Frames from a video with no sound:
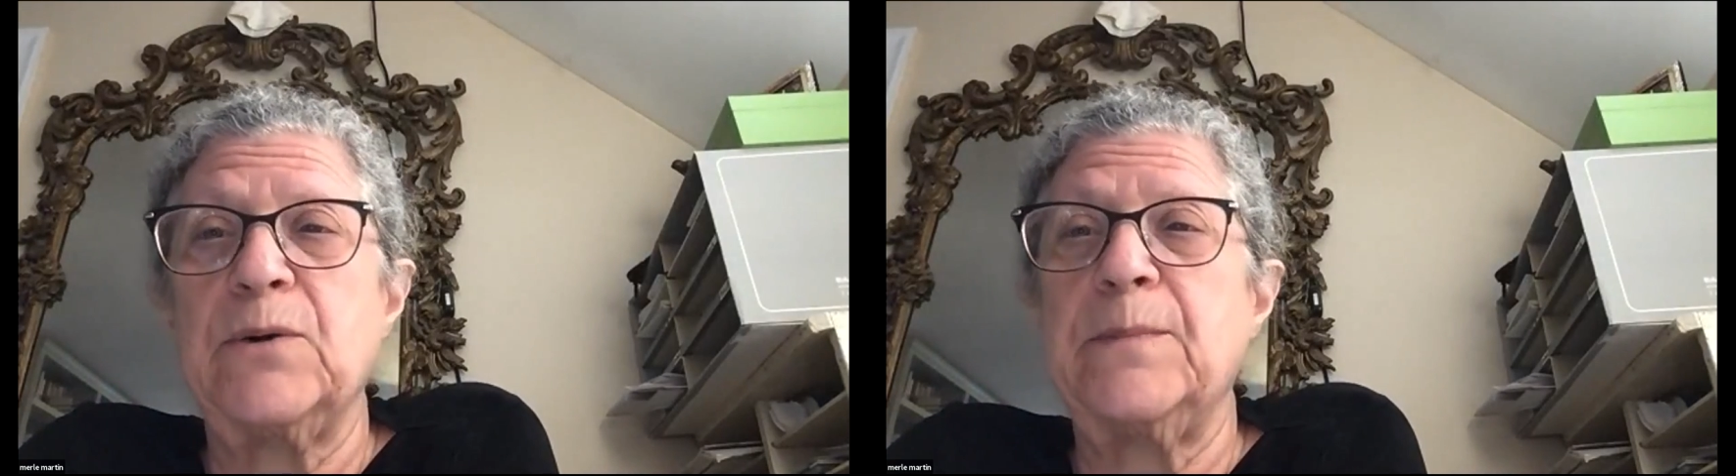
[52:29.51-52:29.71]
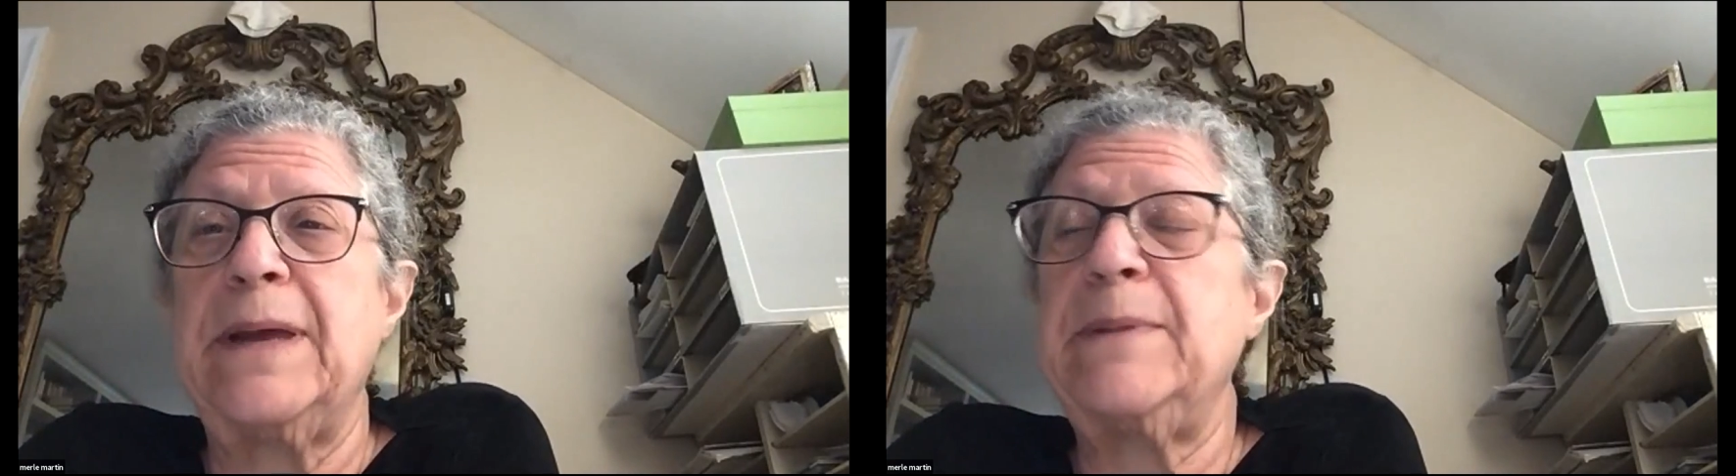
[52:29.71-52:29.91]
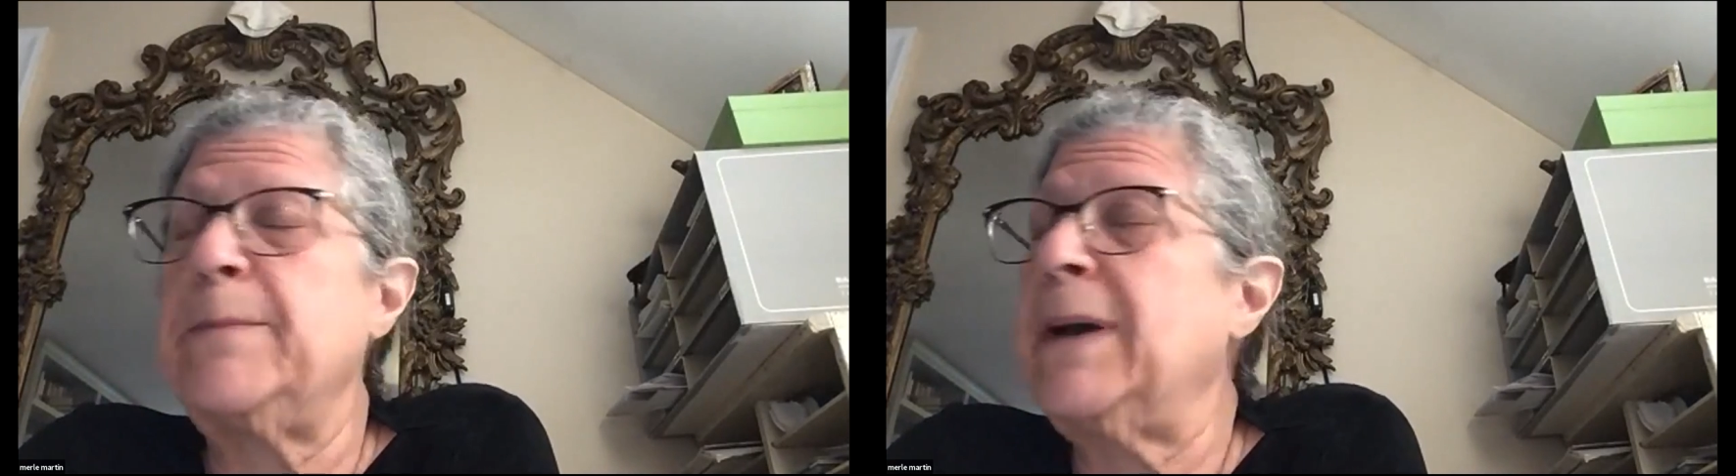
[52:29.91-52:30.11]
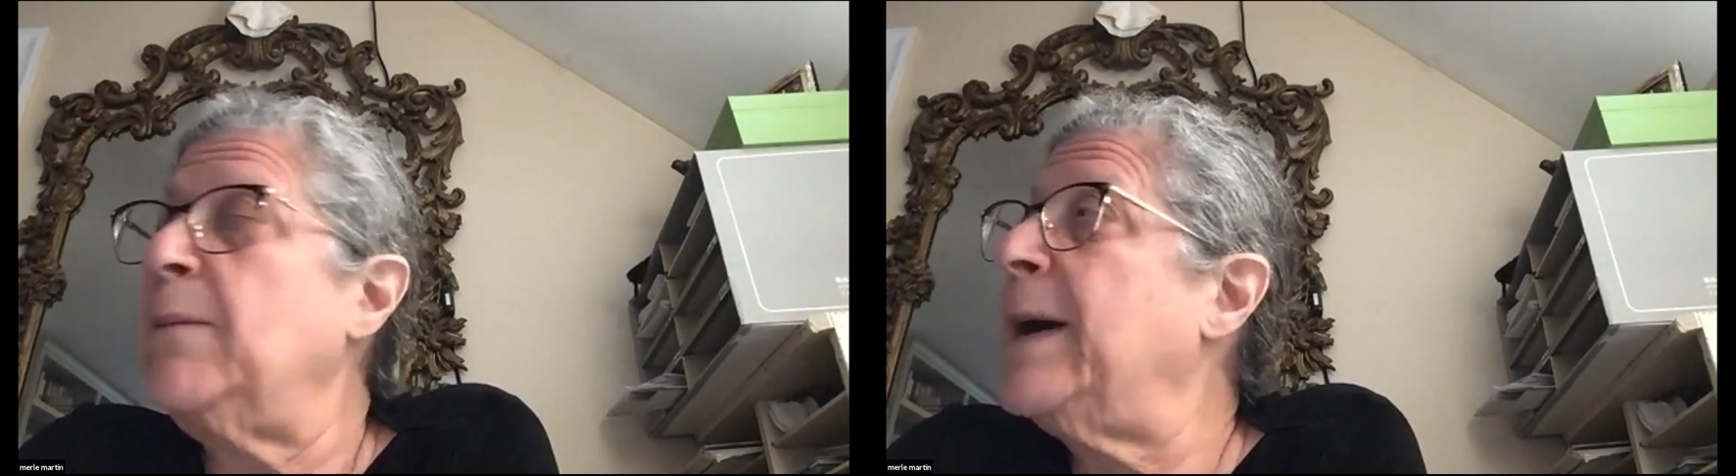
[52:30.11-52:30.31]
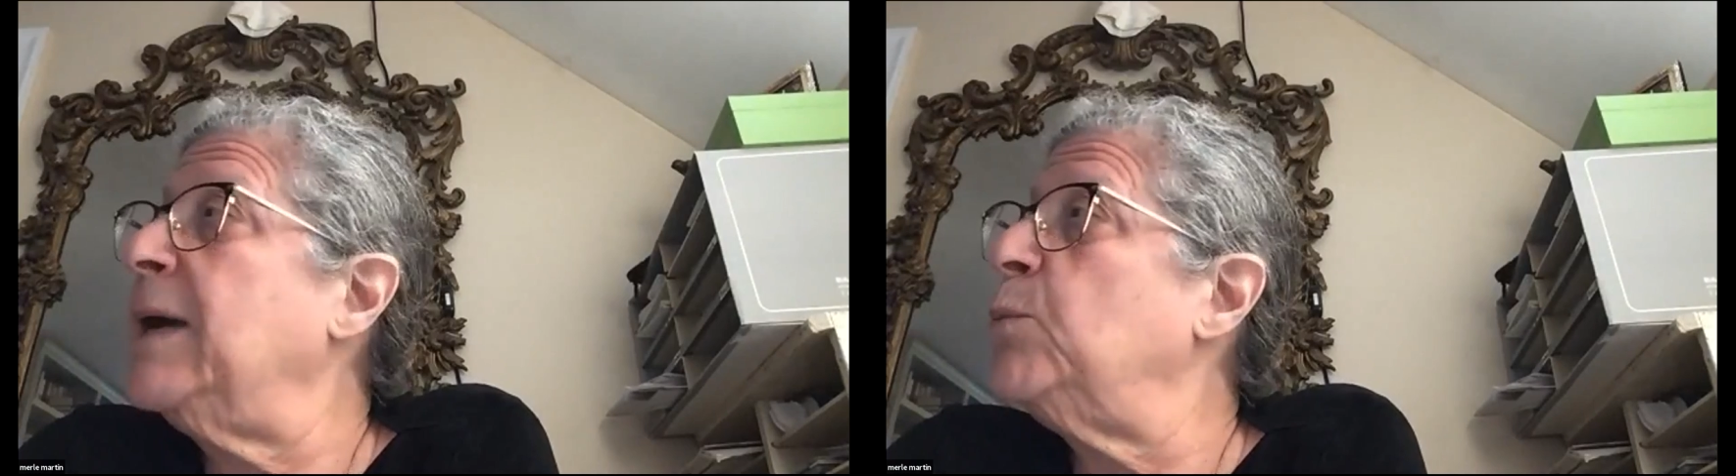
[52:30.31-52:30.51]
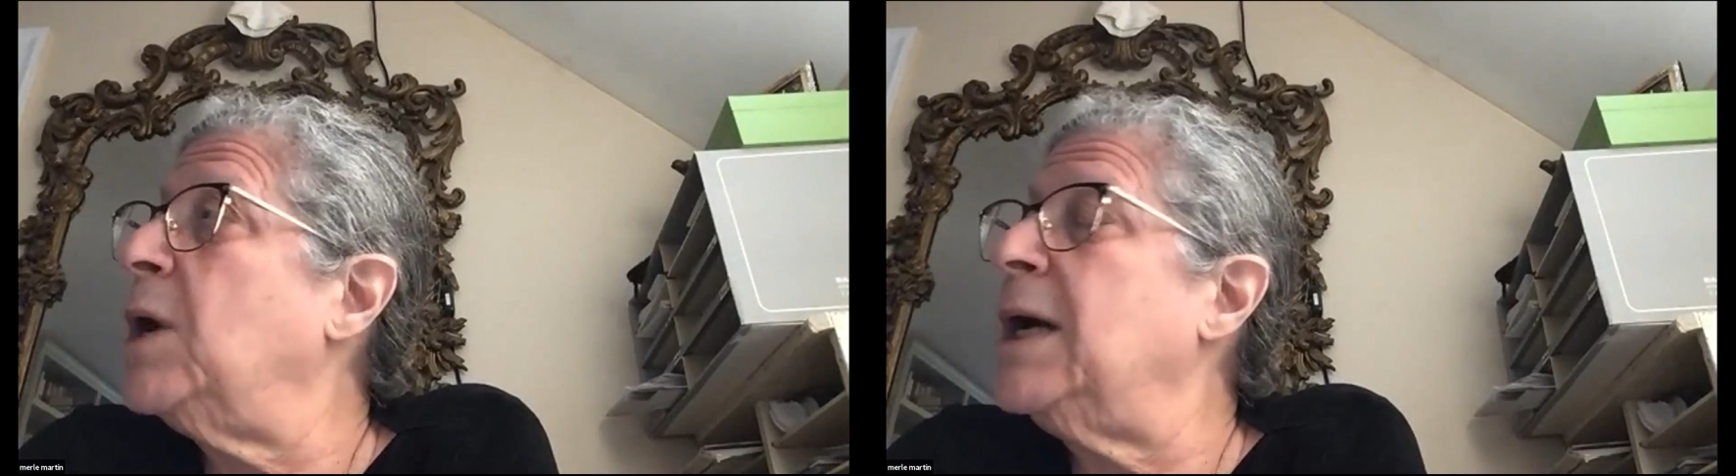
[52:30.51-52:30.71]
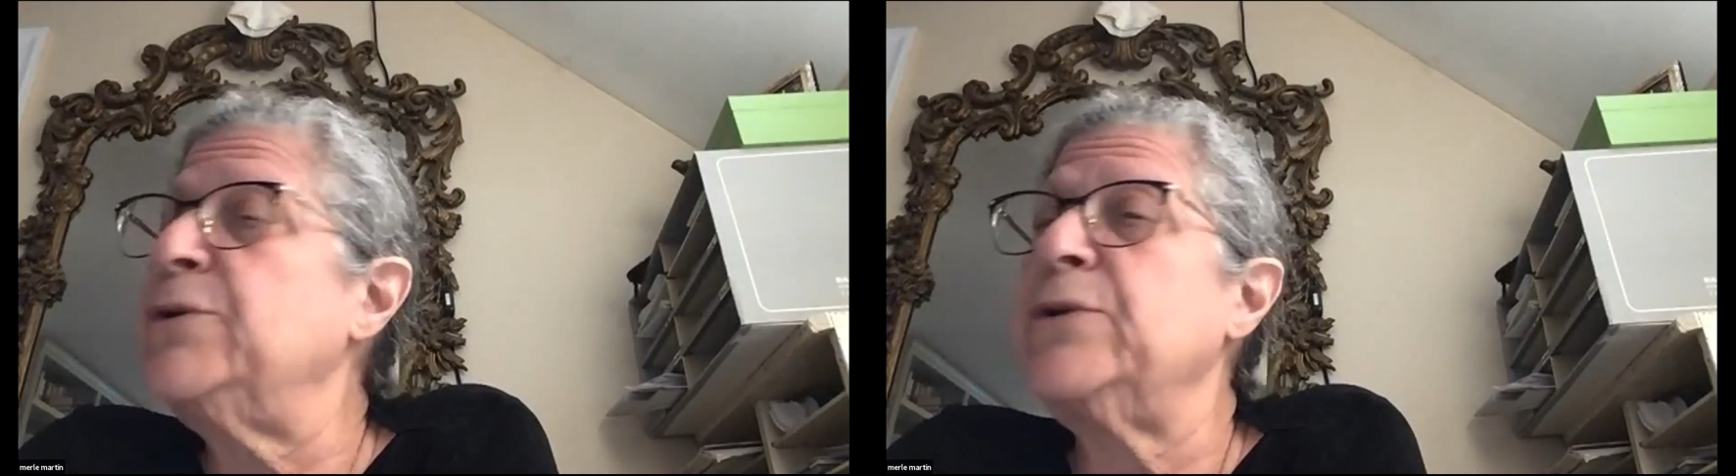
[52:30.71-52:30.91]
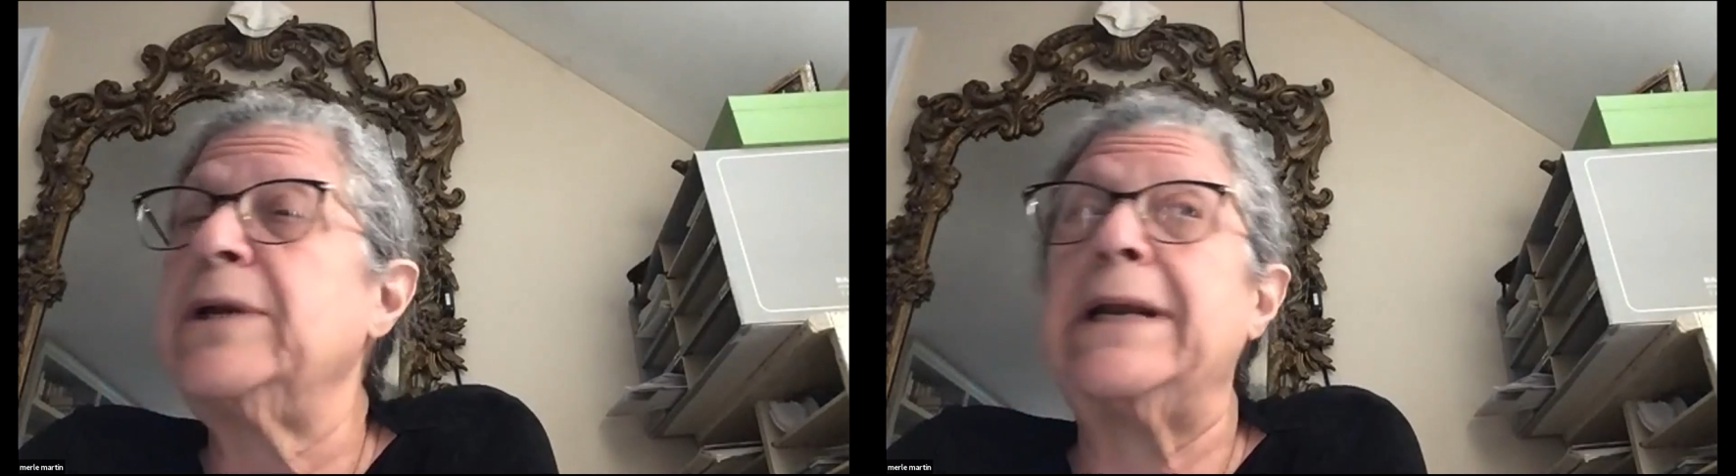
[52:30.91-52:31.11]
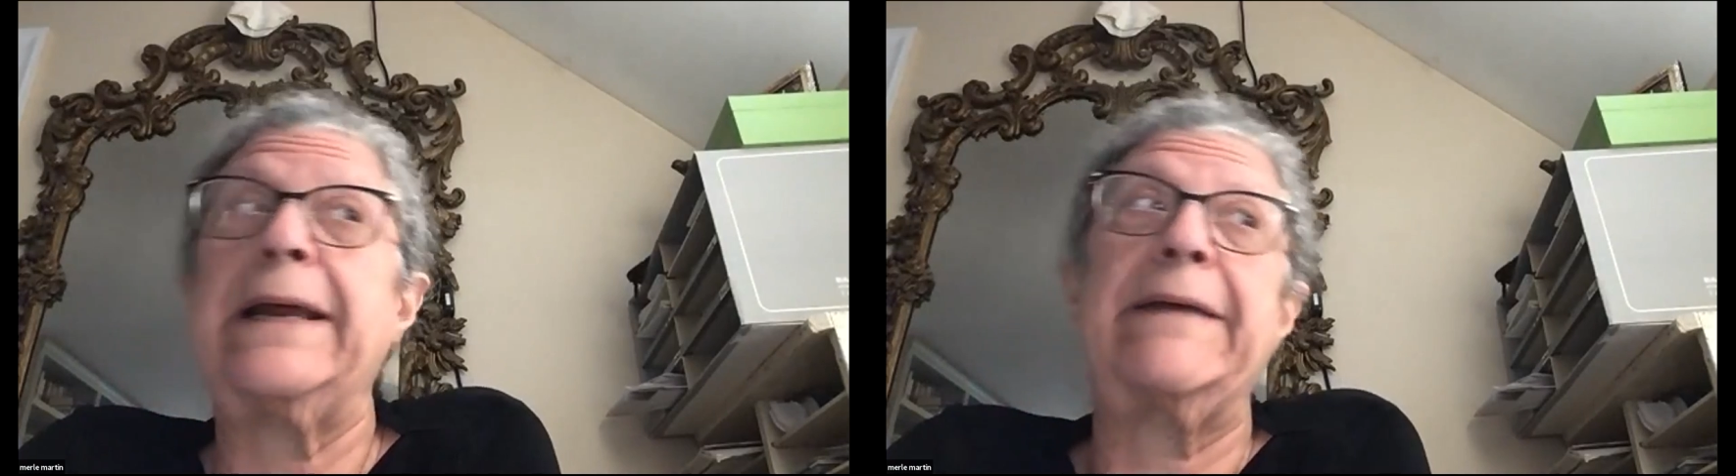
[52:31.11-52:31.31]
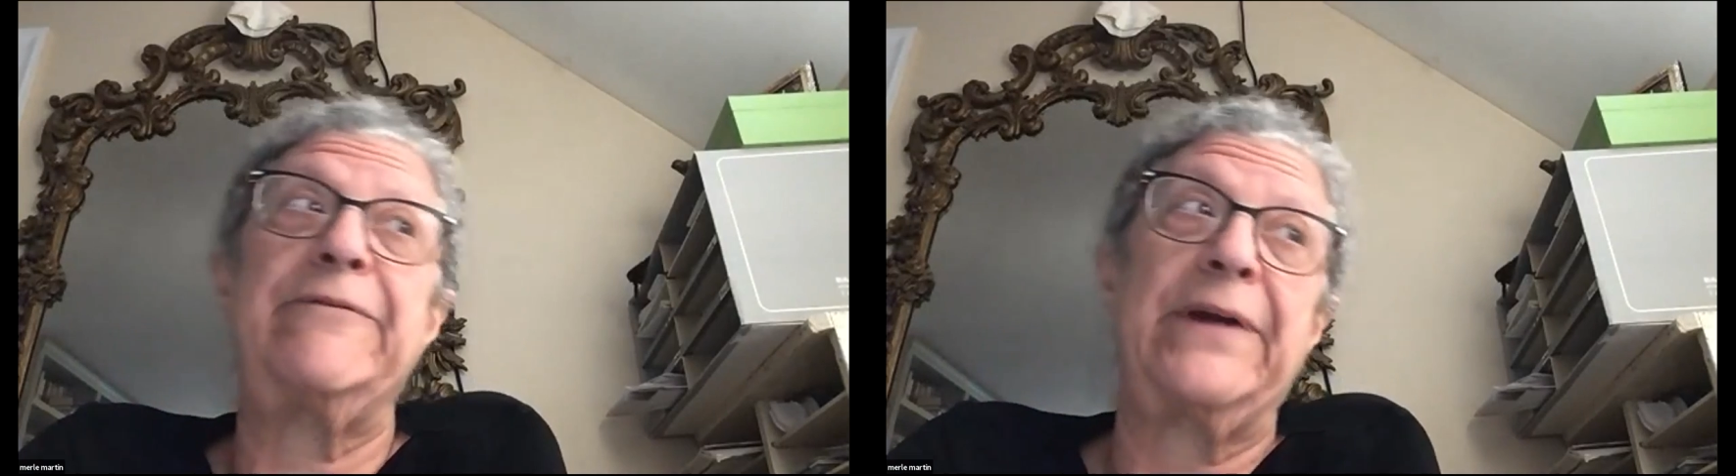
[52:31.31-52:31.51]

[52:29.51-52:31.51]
or maybe my mind wandered and I